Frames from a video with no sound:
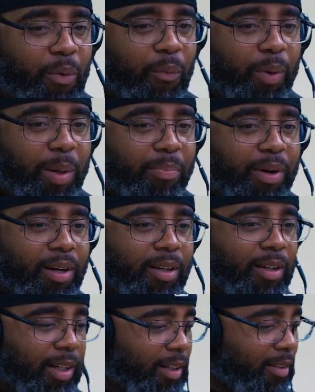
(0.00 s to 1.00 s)
we
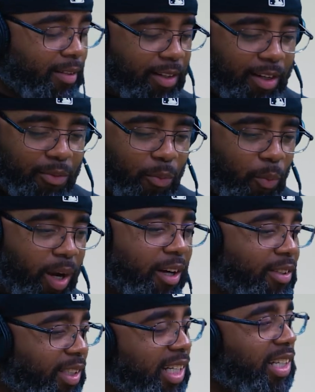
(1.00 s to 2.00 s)
put a
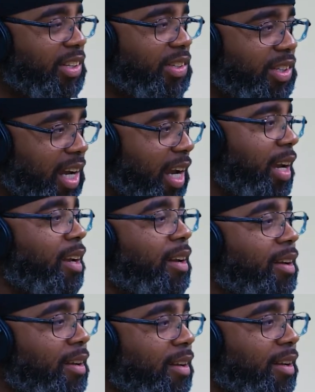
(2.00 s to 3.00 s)
well-seasoned steak
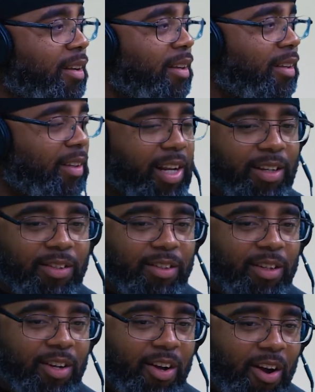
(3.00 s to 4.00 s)
that
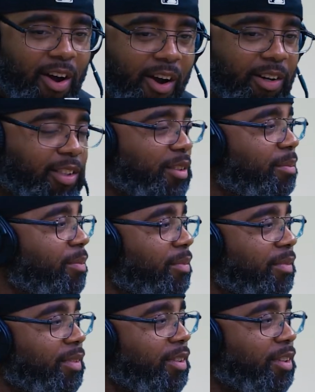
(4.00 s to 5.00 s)
is awesome,
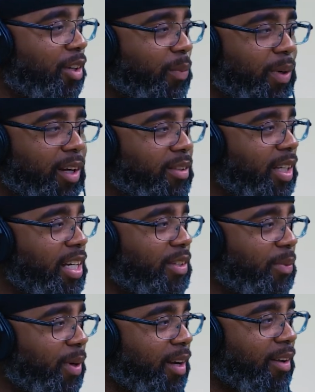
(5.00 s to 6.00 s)
cooked well,
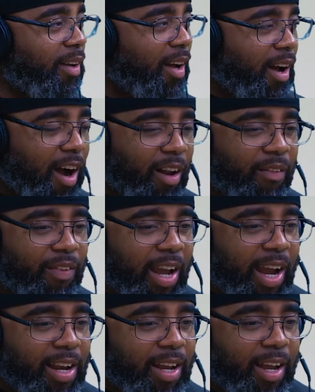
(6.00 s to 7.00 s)
seasoned well, all of
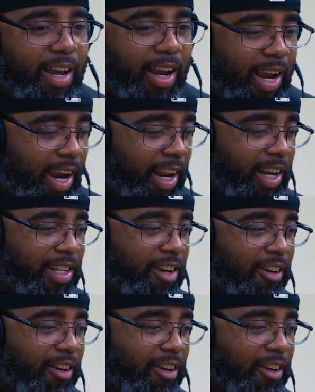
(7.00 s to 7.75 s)
that, and it's